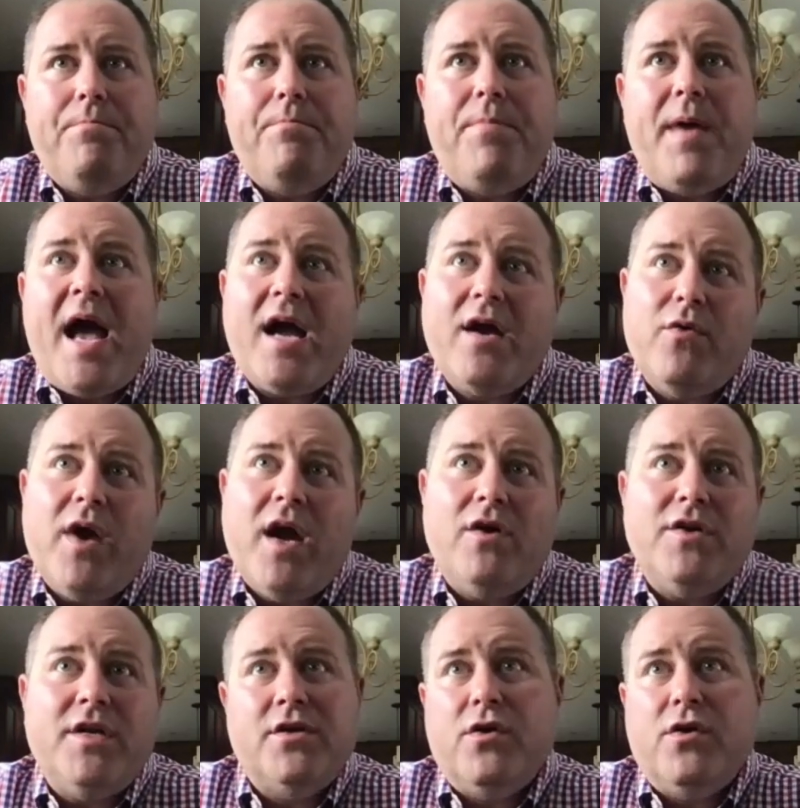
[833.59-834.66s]
background
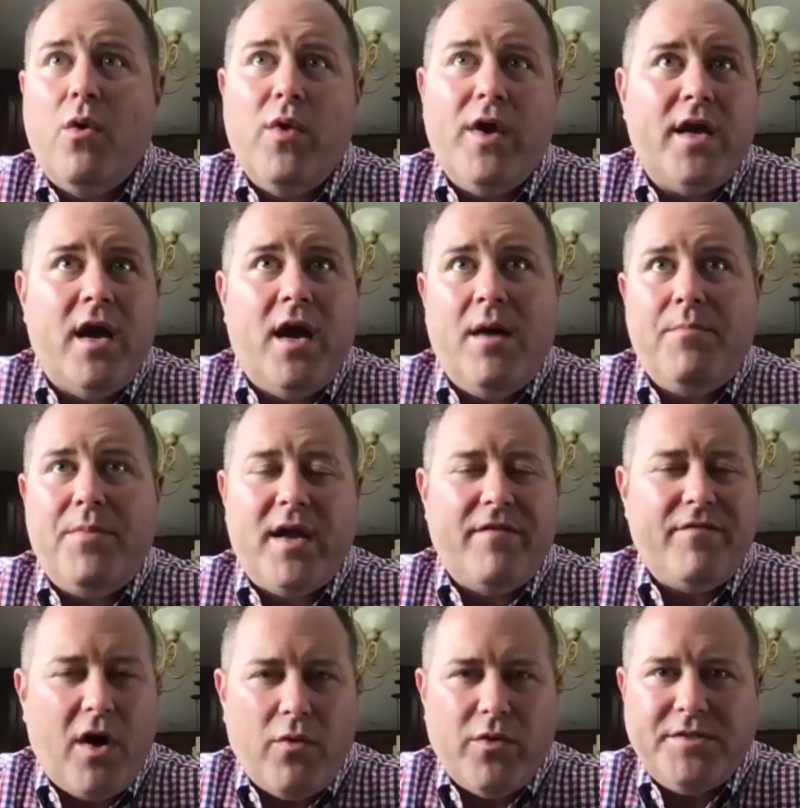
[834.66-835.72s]
and growing up, and I've
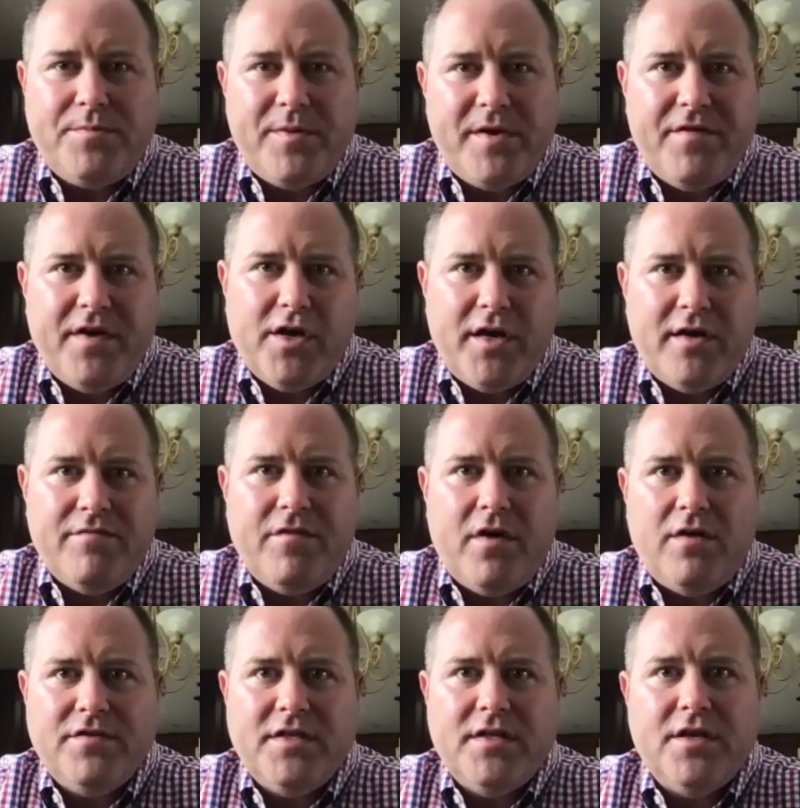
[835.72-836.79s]
always been very
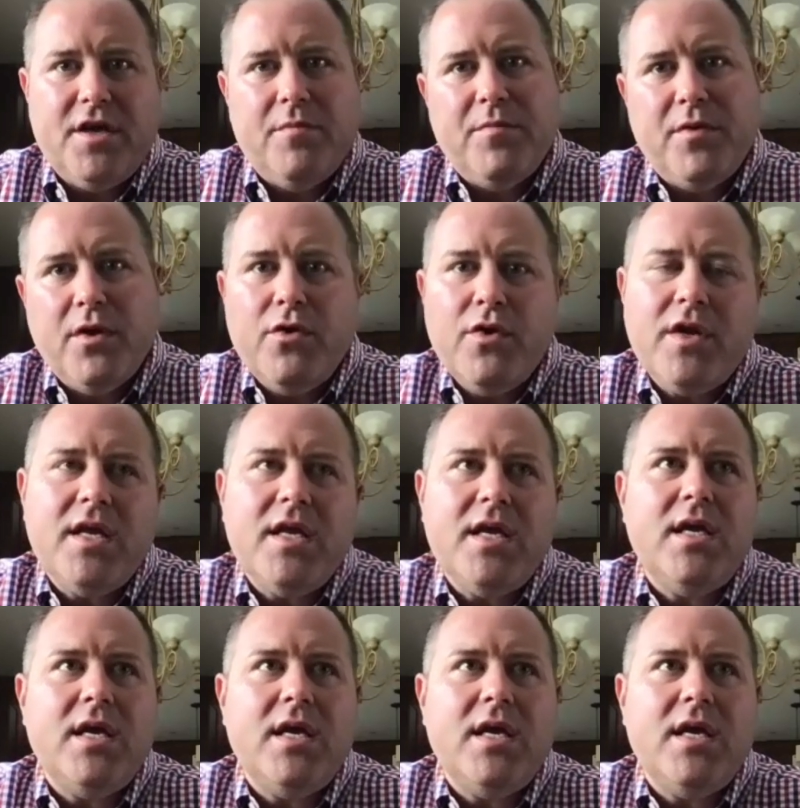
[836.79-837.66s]
involved in the community,